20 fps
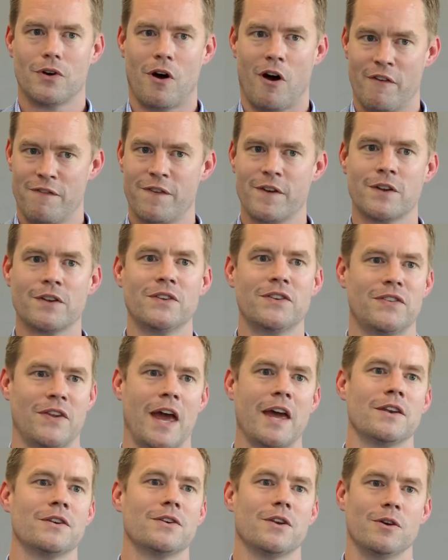often
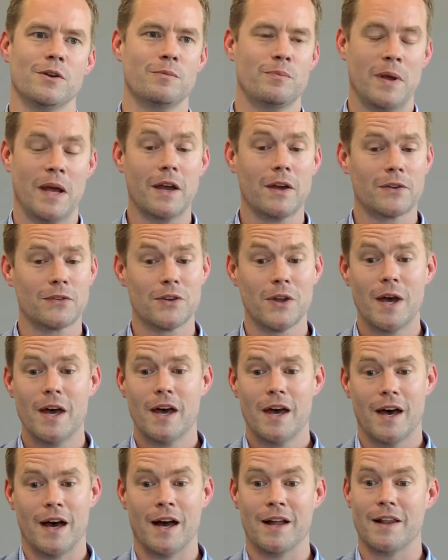send nude pics
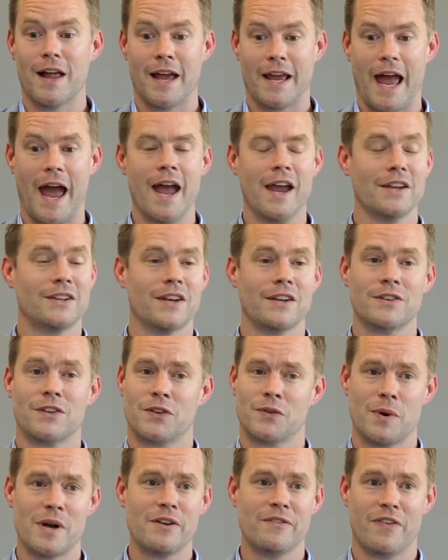are like 18 to
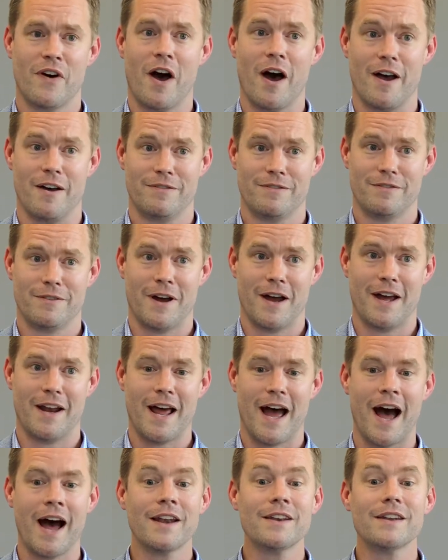25, right?
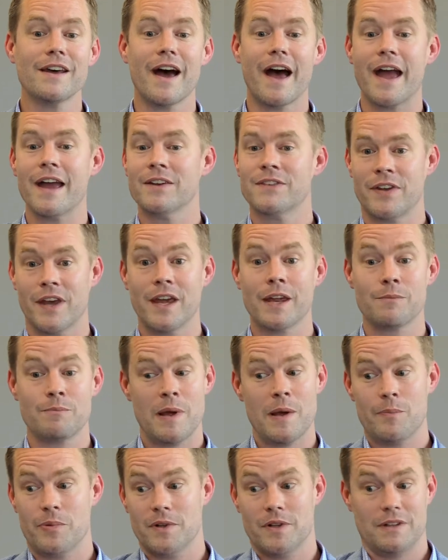Under 18,
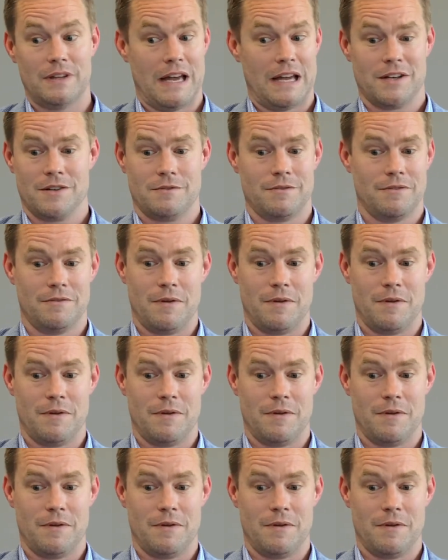people are like,